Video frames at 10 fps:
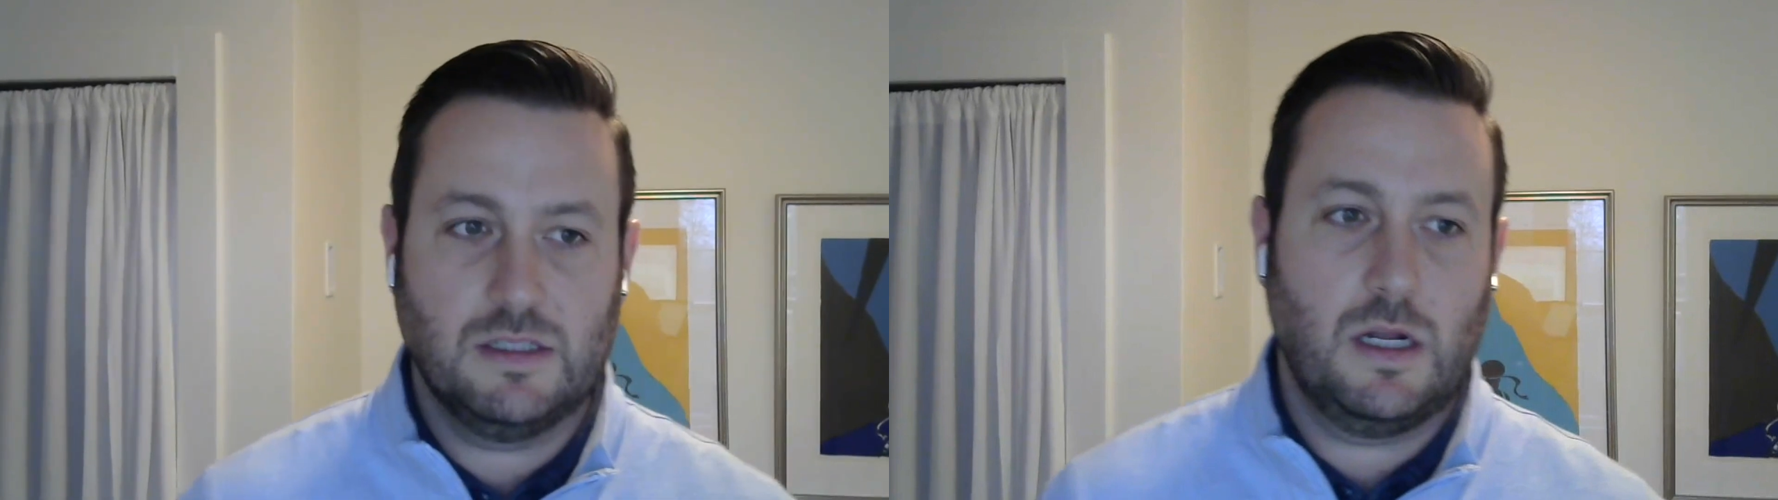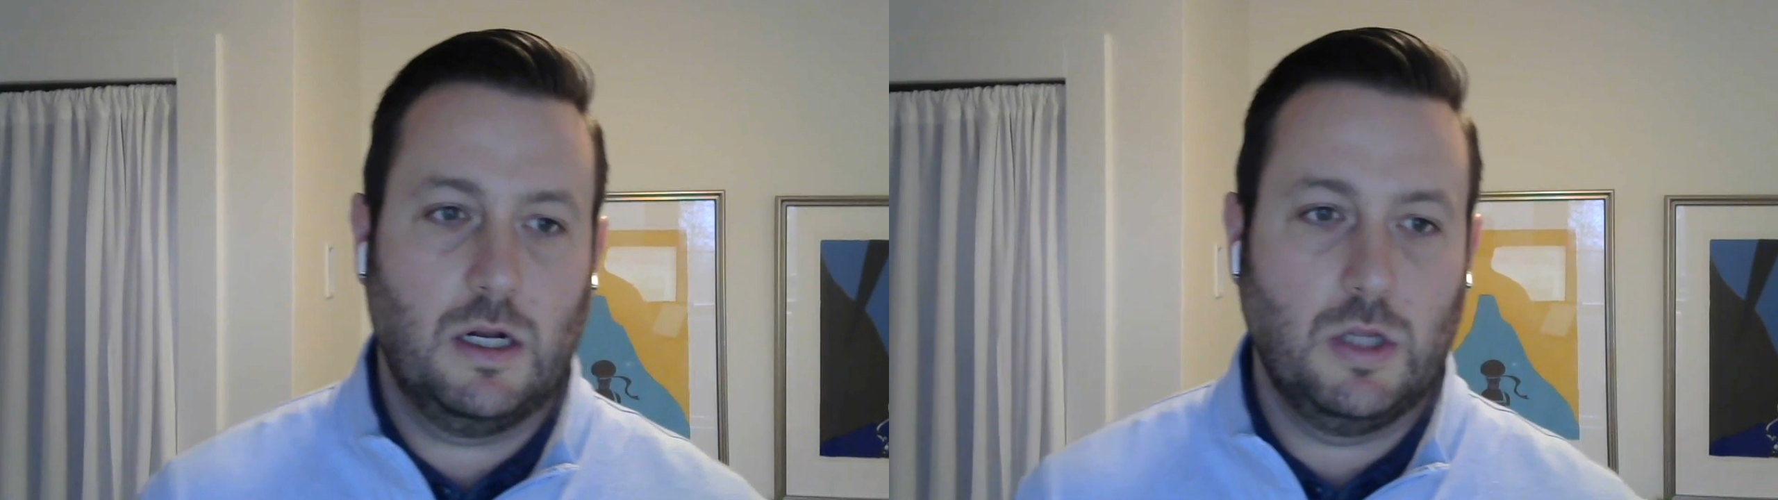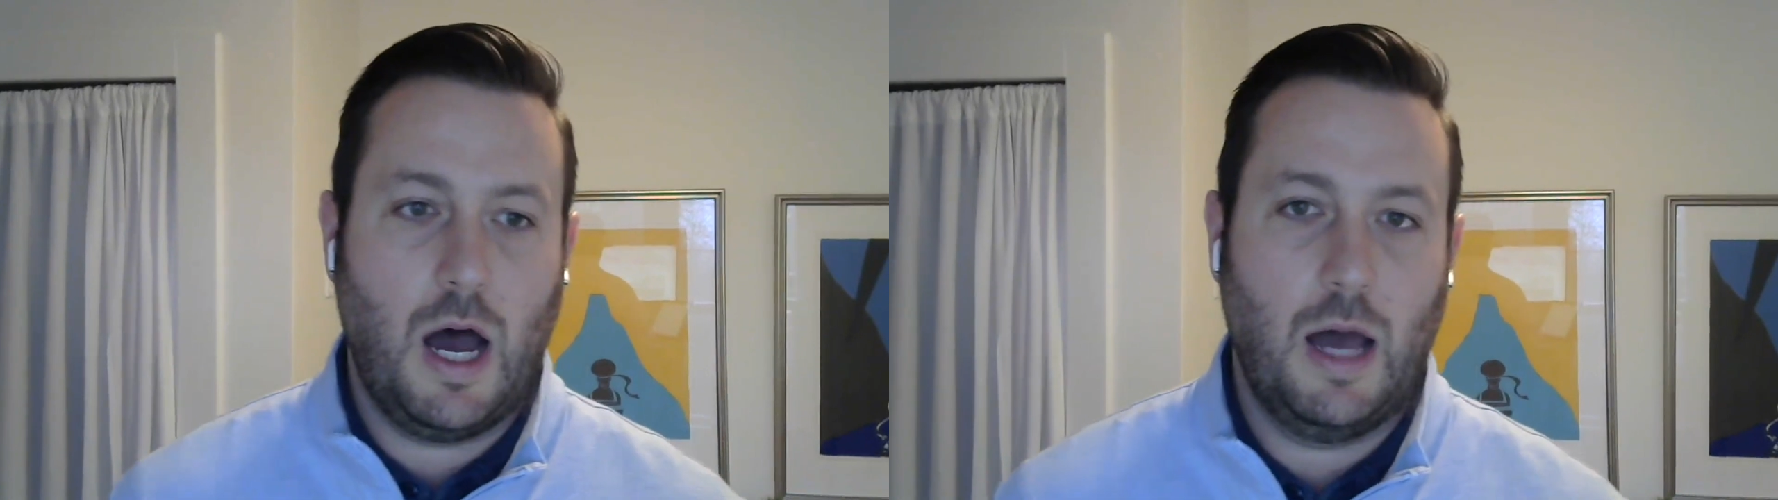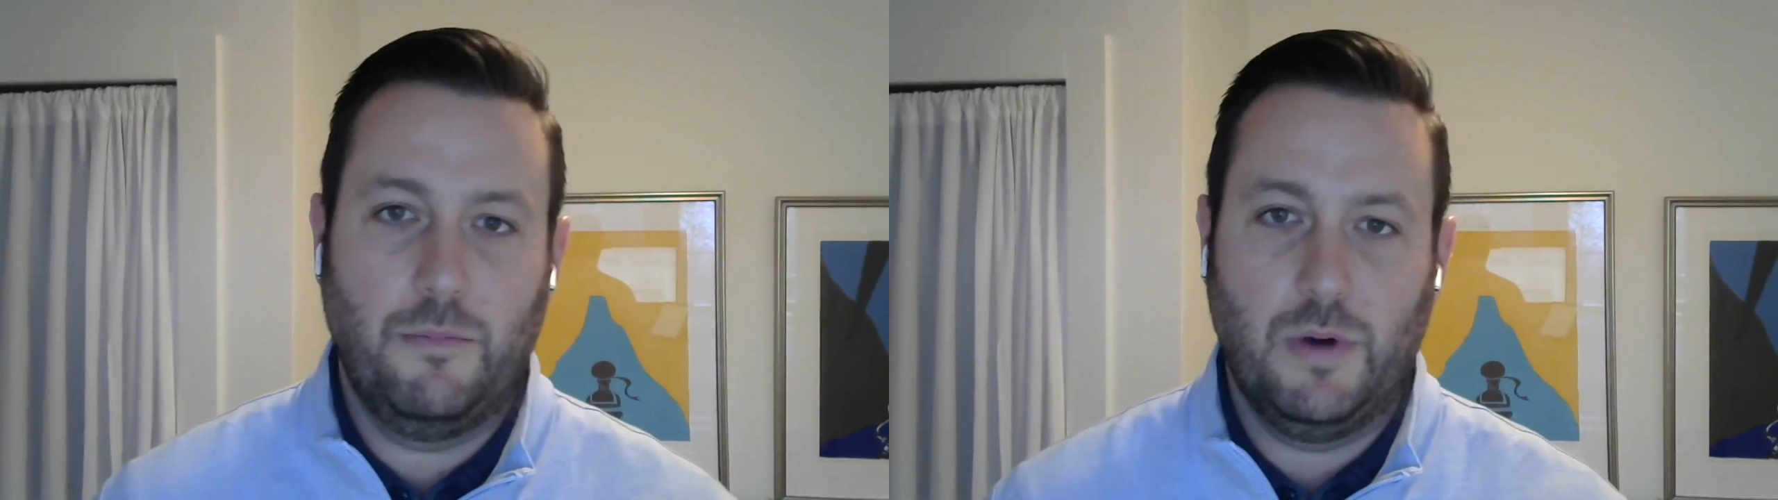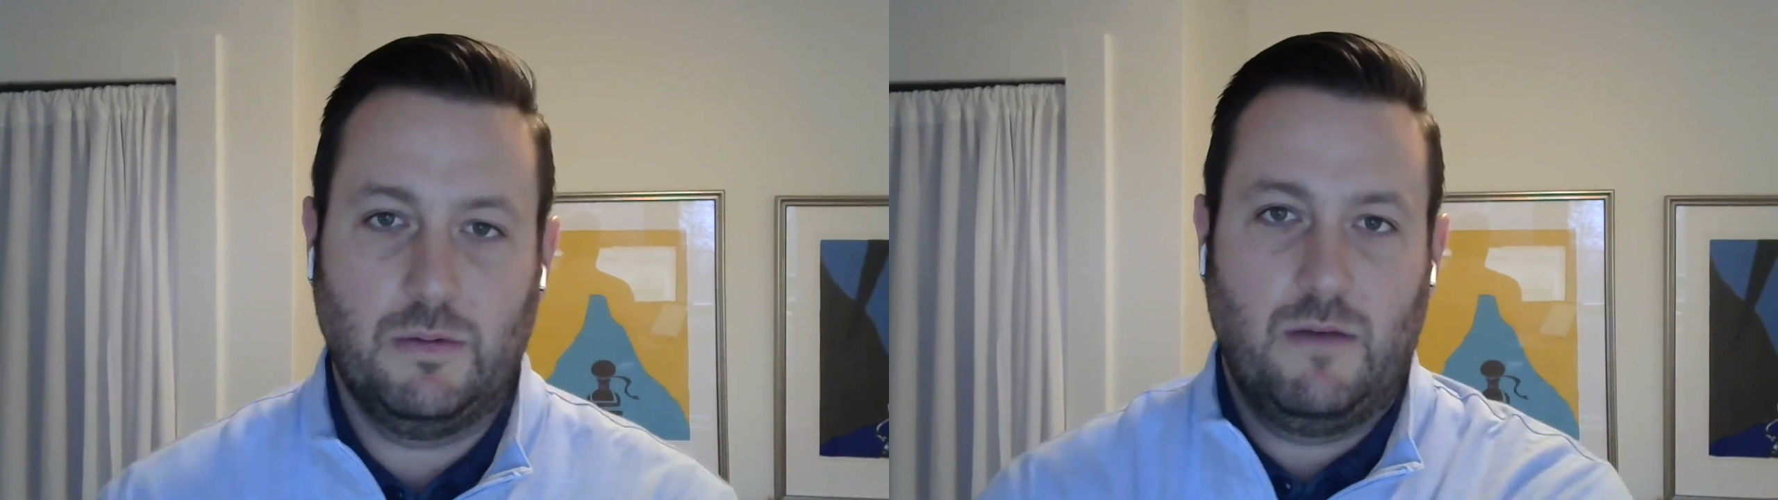It's not a
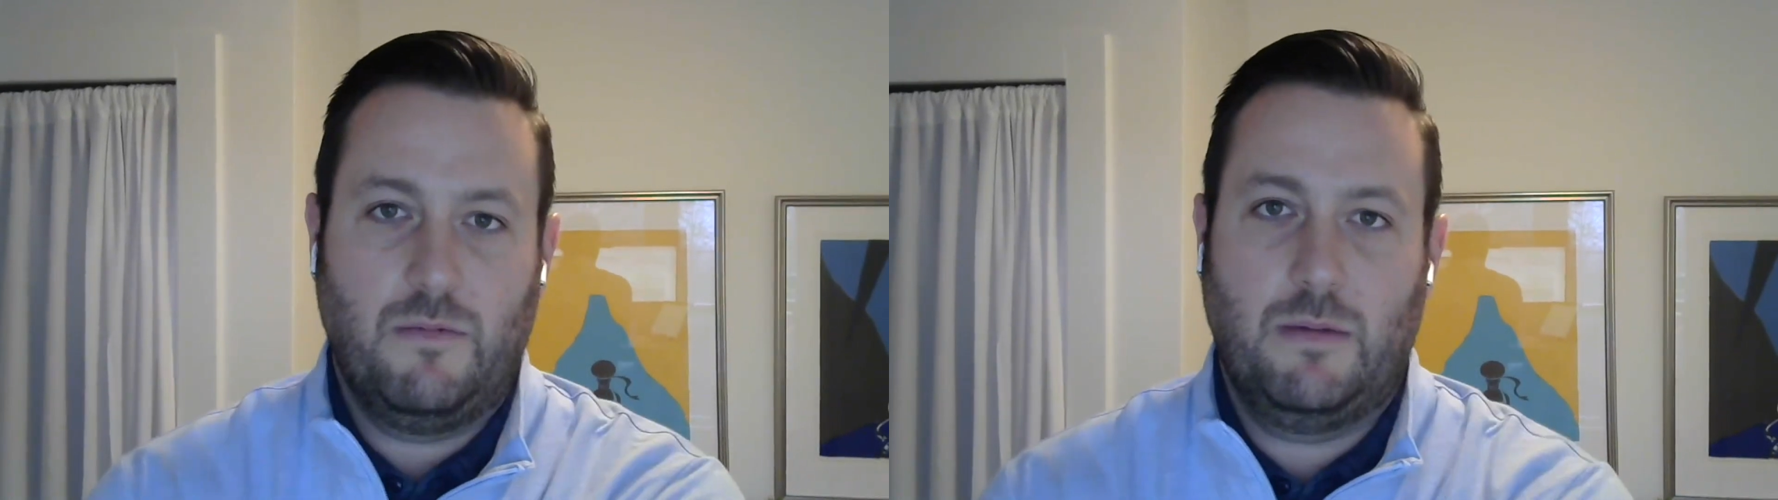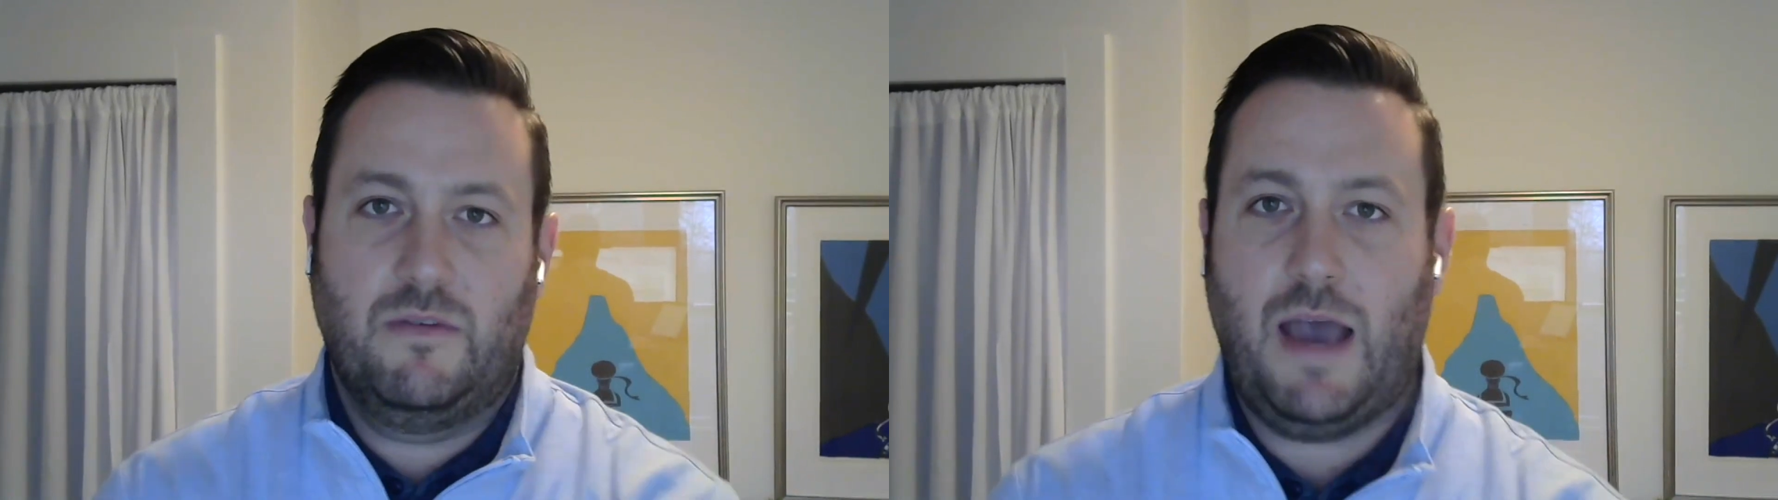lot, but they maybe